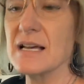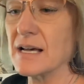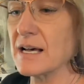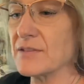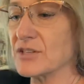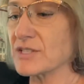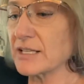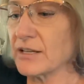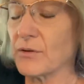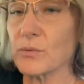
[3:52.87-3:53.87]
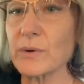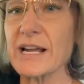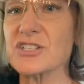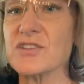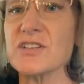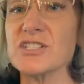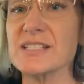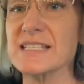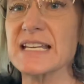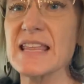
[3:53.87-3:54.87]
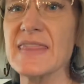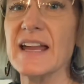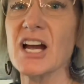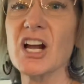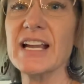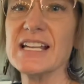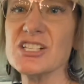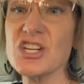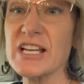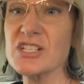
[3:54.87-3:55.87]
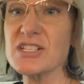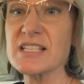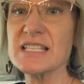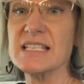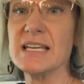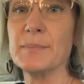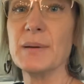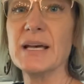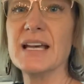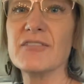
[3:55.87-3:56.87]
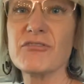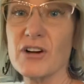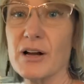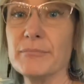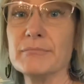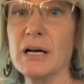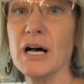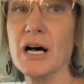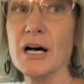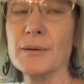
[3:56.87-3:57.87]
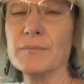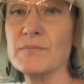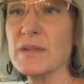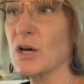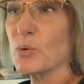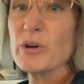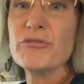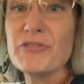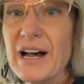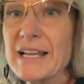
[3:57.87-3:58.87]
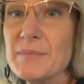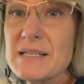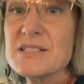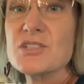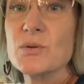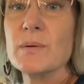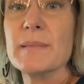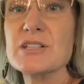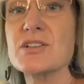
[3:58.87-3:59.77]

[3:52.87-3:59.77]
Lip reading: There's a little ratchet that you stick in there, and it changes the tip from a real fine mist to a much